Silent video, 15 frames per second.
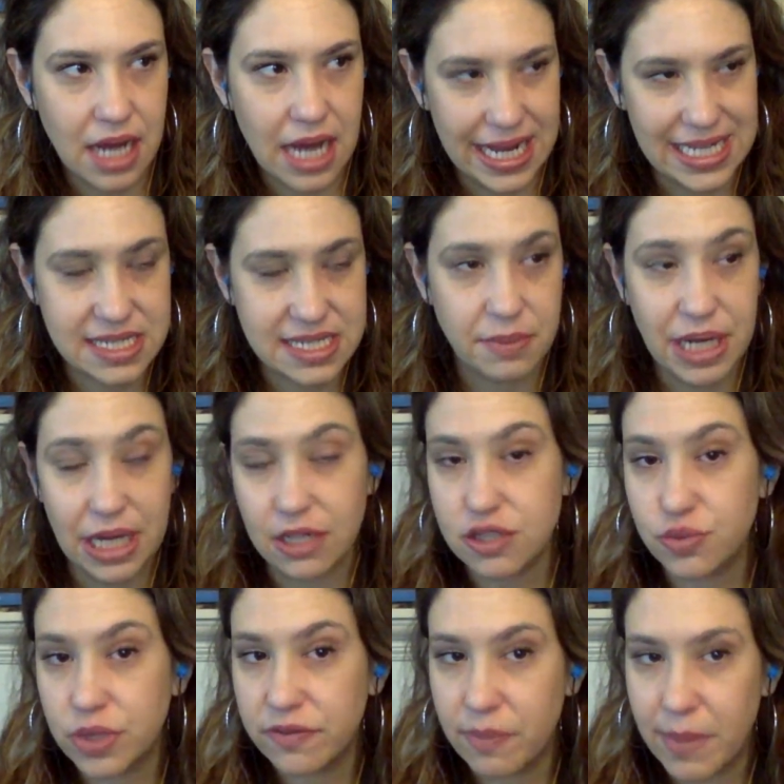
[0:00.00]
I guess someone
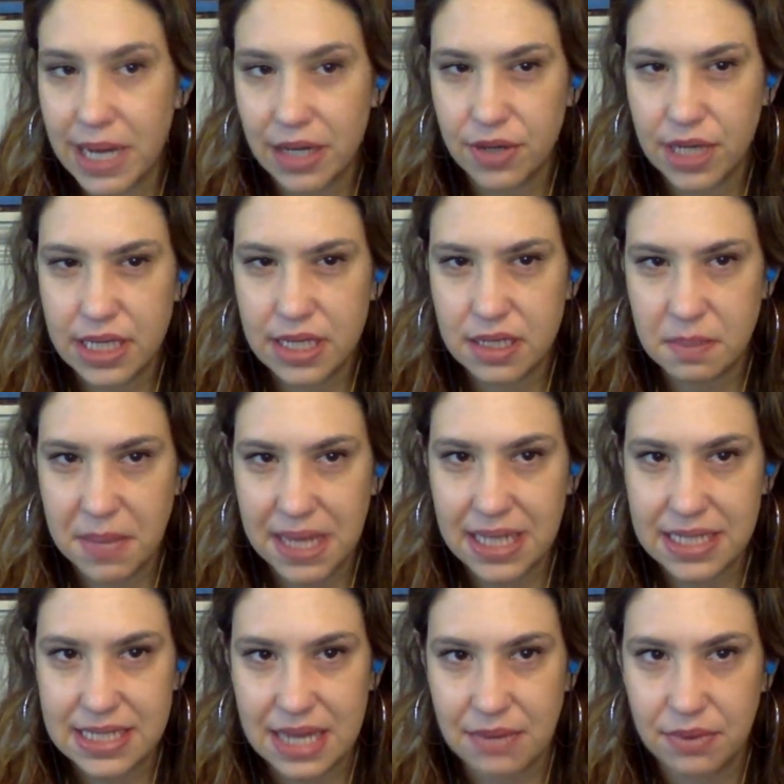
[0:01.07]
else would have moderated the
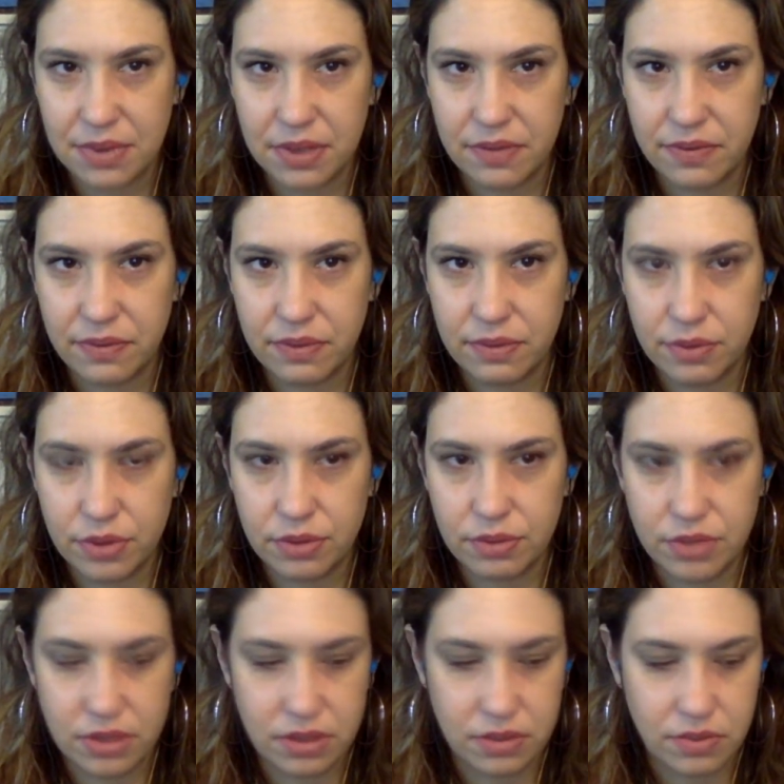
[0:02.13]
debate. Is that would have? Would,
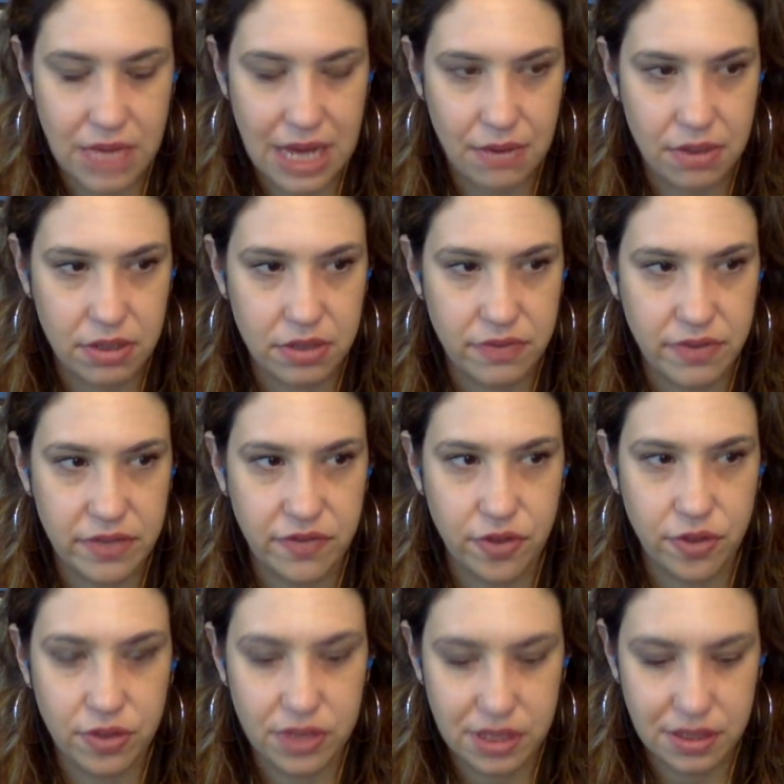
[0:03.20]
well, the debate was
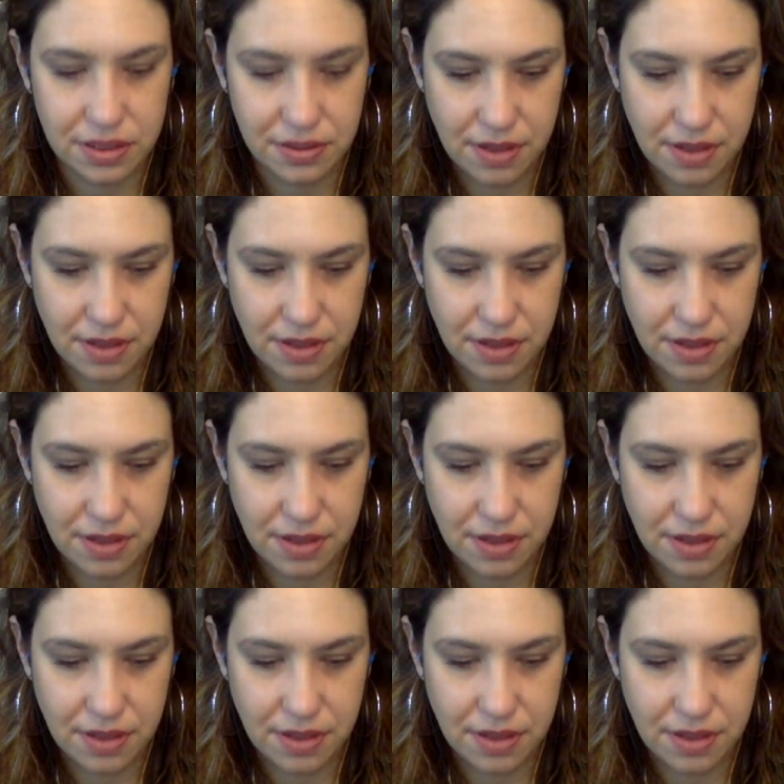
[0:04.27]
canceled anyway.